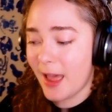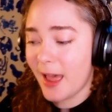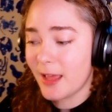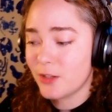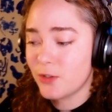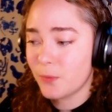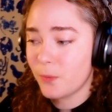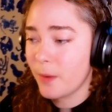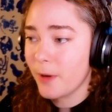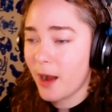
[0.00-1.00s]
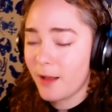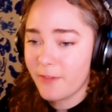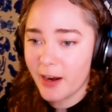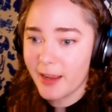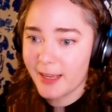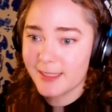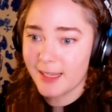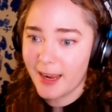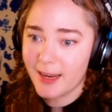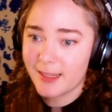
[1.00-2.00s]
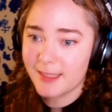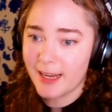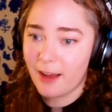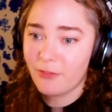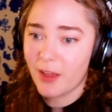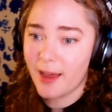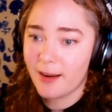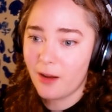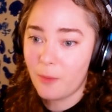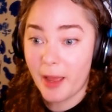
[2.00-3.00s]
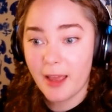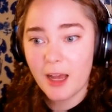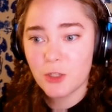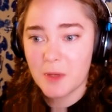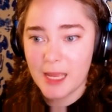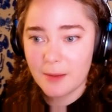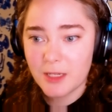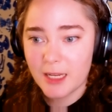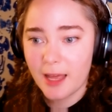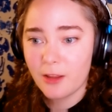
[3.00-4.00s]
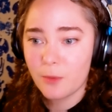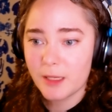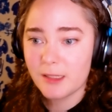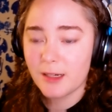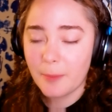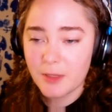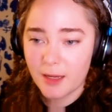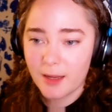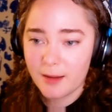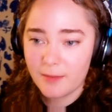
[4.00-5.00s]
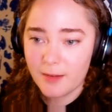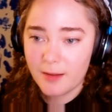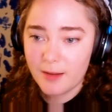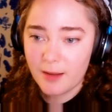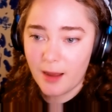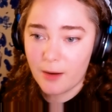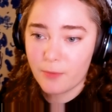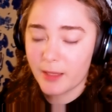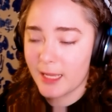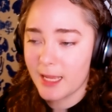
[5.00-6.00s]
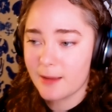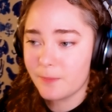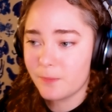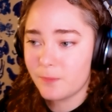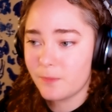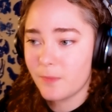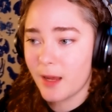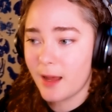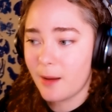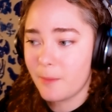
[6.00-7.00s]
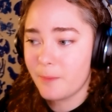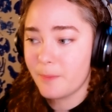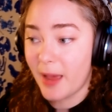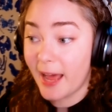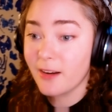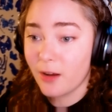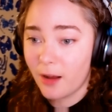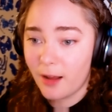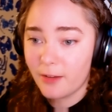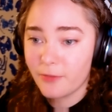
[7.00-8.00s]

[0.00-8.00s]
And we were all very excited. Staff thought, oh my gosh, we came together, we stopped a, a really um, bad call